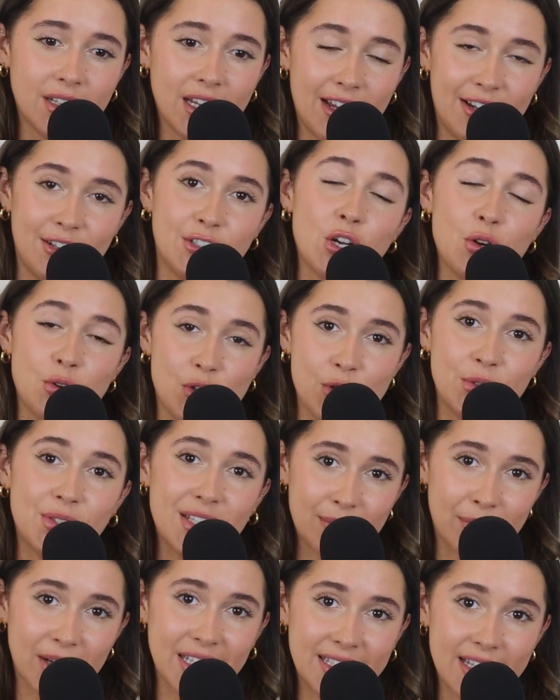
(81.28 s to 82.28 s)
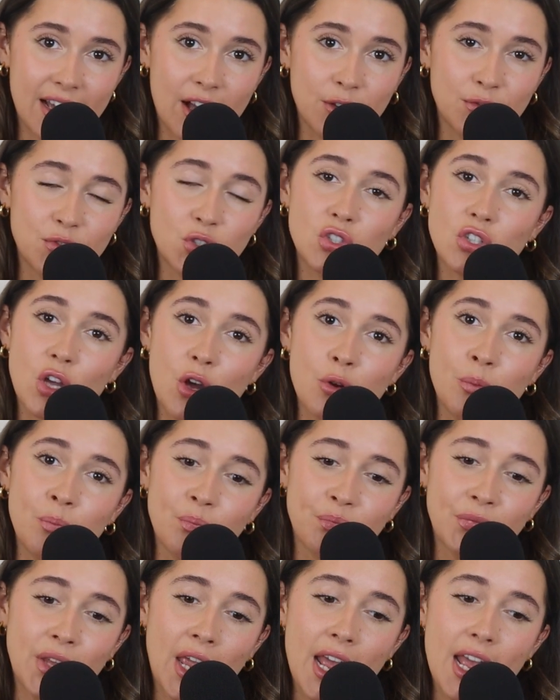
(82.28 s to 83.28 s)
and don't use it myself. So
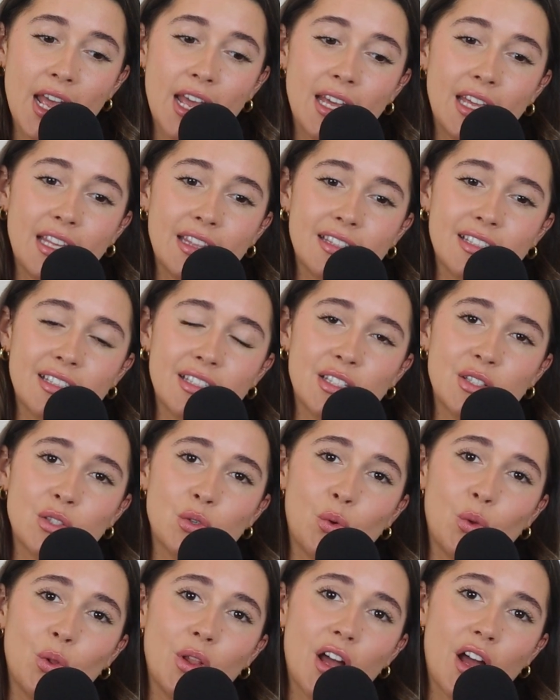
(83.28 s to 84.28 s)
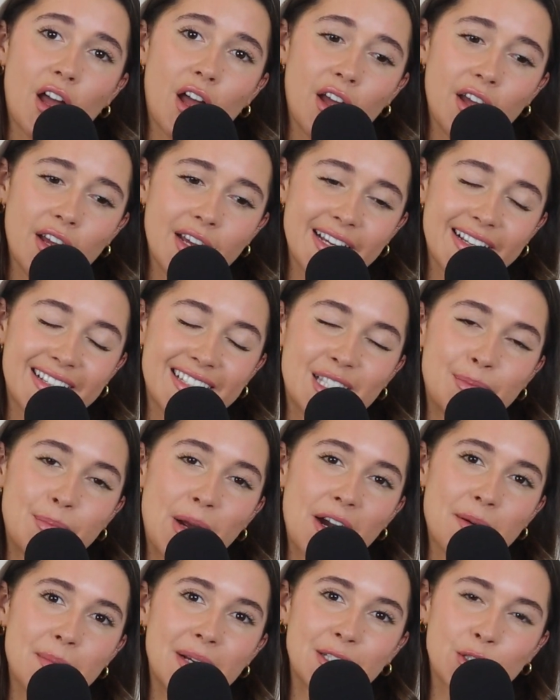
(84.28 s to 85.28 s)
this is all a
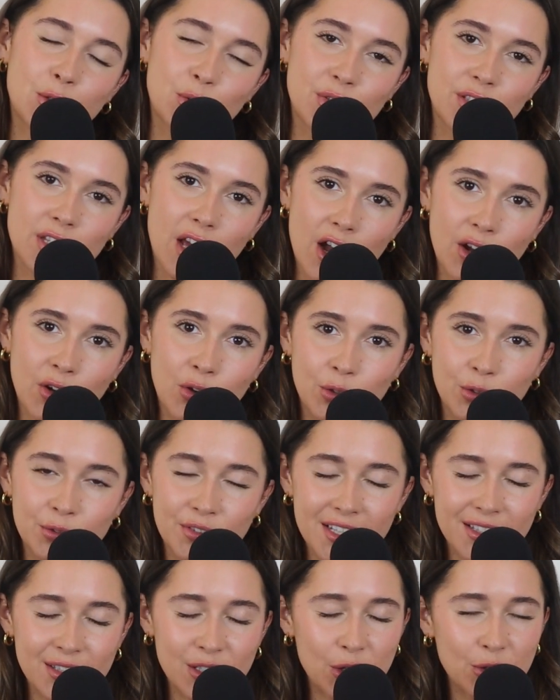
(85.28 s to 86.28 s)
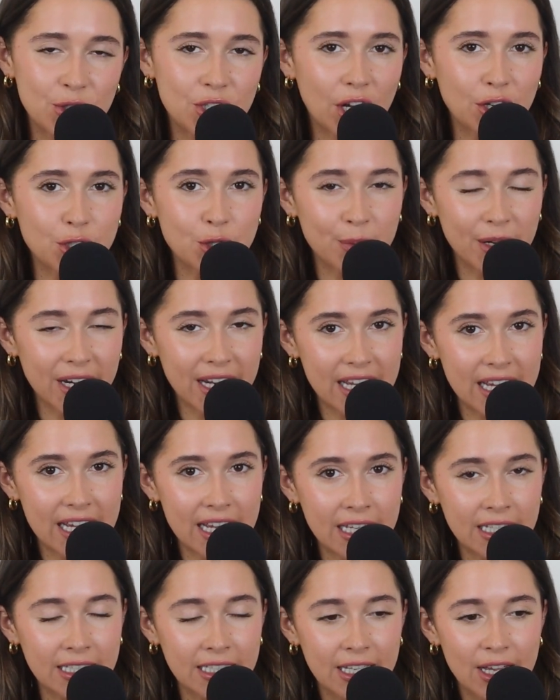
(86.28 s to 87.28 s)
experimental circle. There's no judgment
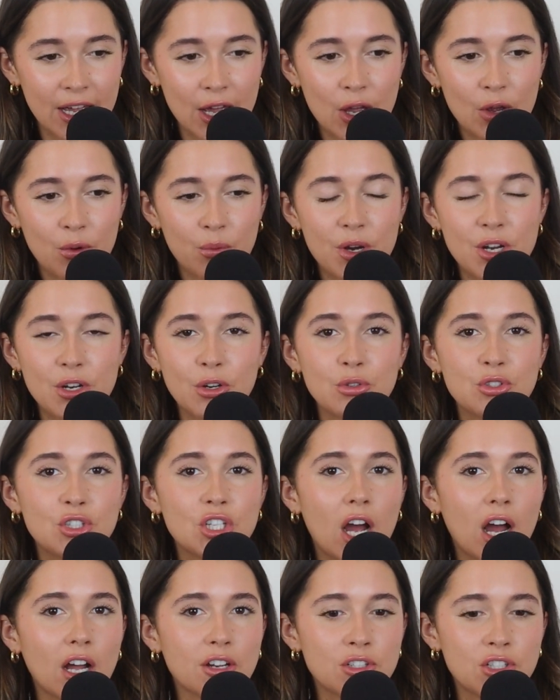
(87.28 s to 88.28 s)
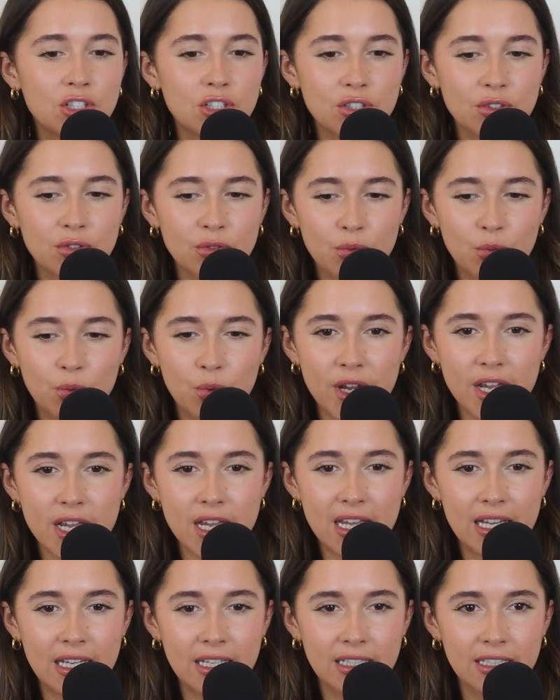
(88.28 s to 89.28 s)
here. We don't judge.
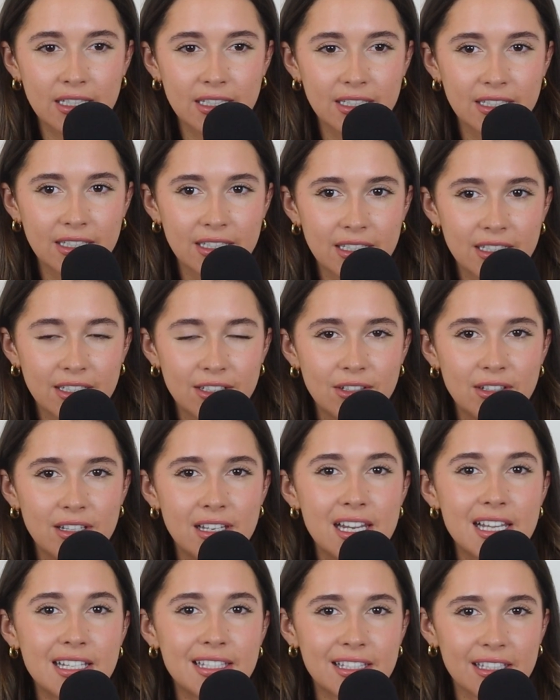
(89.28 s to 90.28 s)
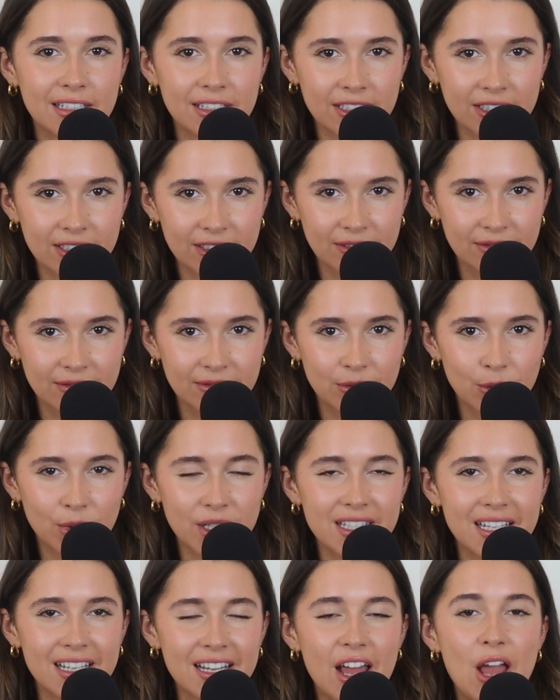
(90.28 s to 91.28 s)
We listen. What
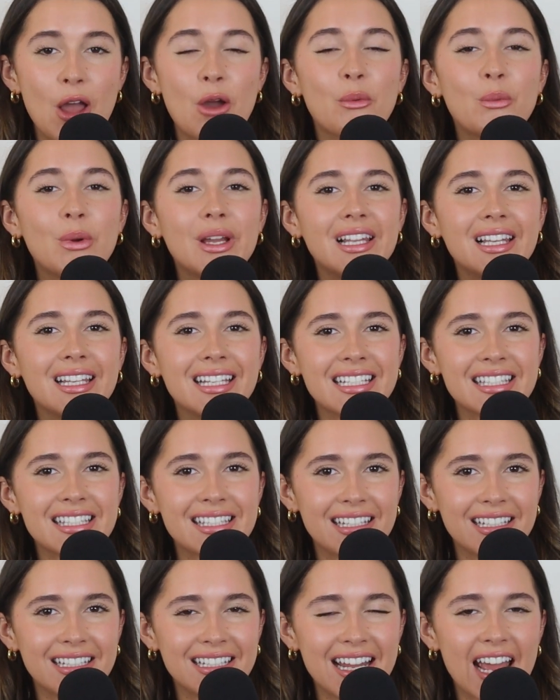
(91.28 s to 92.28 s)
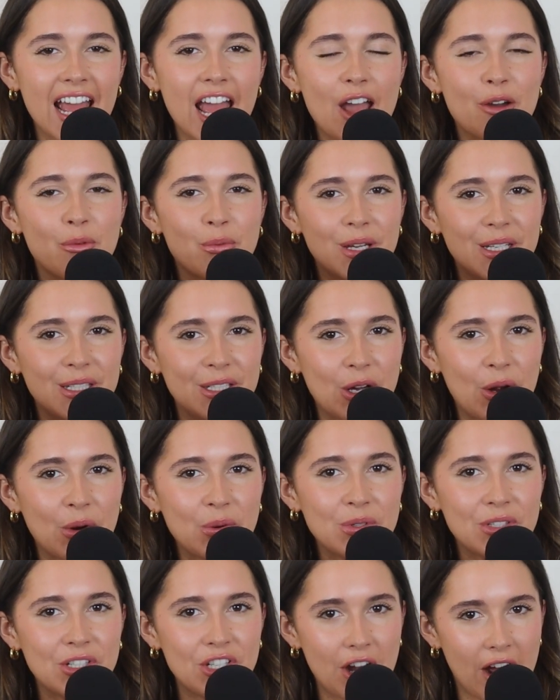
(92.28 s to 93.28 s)
is it? We listen and we
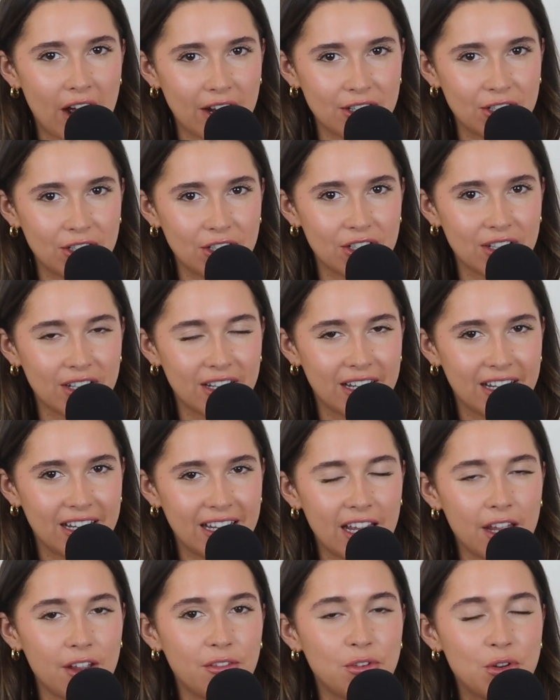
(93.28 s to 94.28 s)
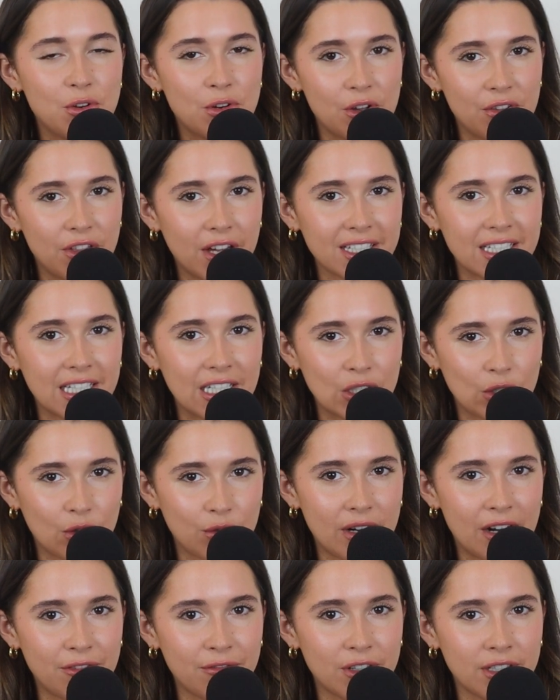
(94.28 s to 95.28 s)
don't judge. If you know that TikTok
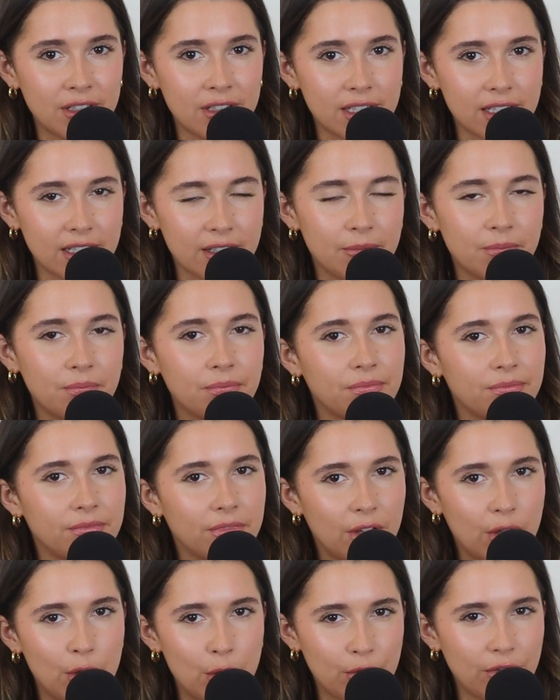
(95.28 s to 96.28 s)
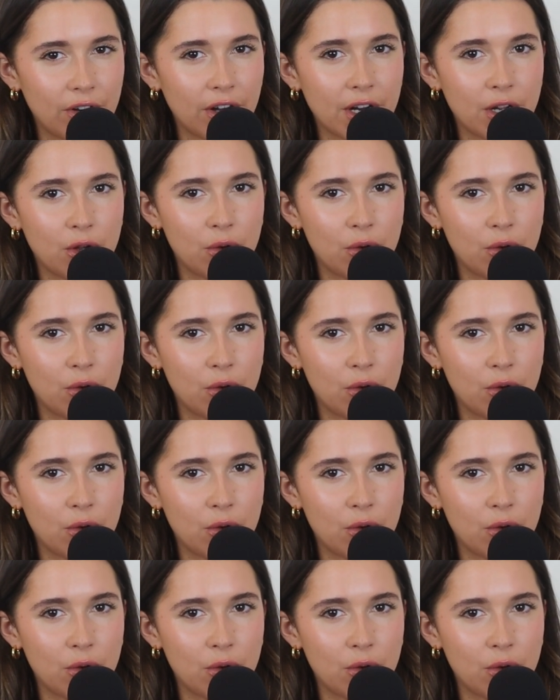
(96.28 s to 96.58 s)
reference, you're very